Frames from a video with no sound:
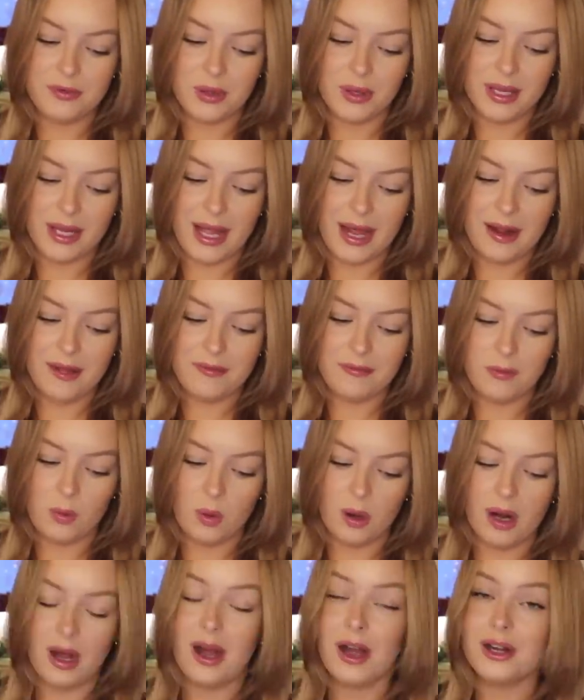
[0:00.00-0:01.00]
You can get it
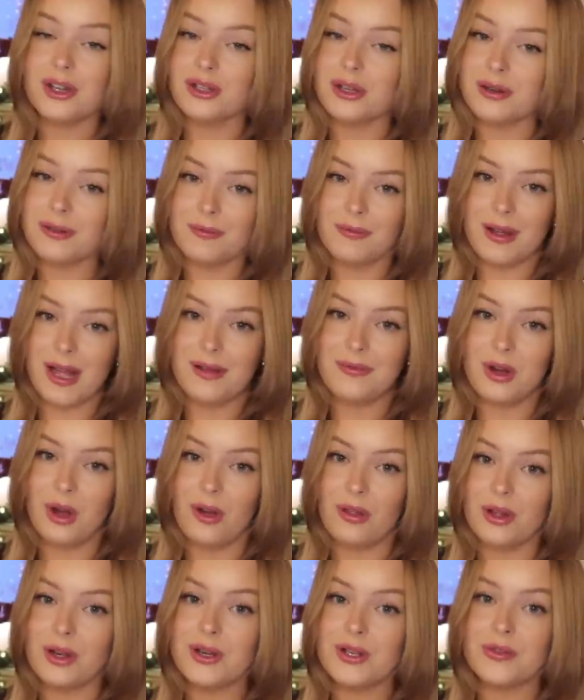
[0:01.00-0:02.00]
for
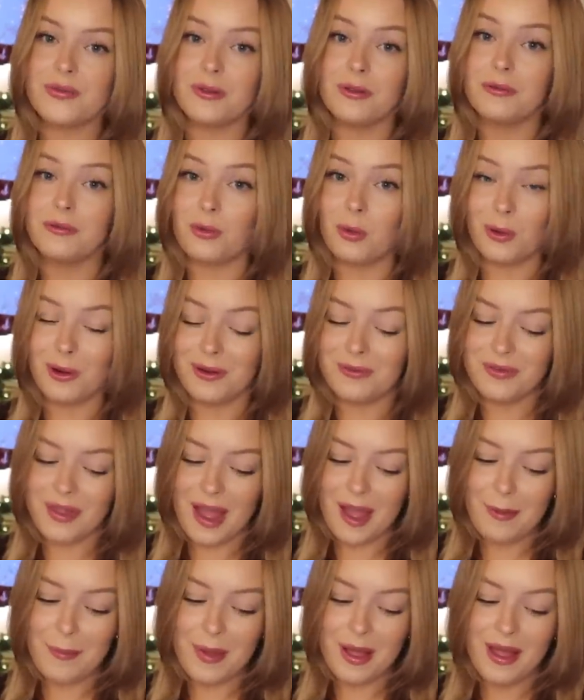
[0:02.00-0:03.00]
$105 for four of
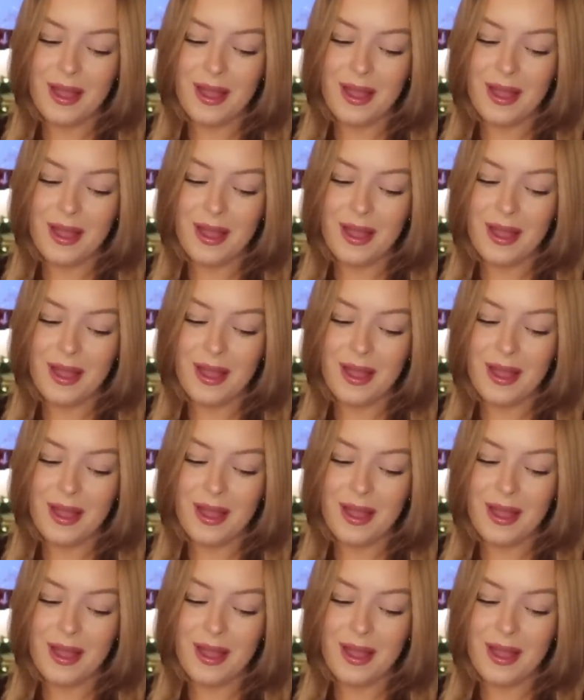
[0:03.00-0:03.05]
them.